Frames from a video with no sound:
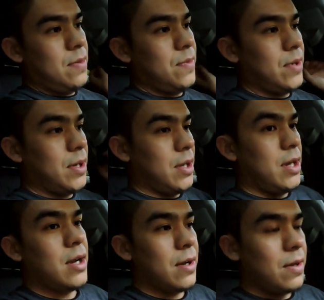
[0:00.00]
But
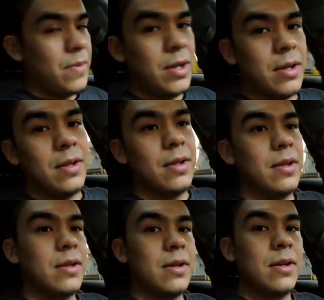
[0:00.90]
yeah, I mean,
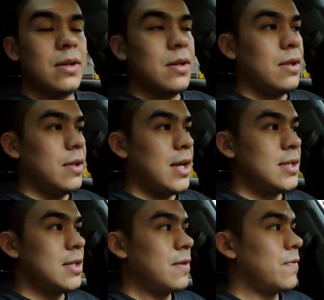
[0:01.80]
that's it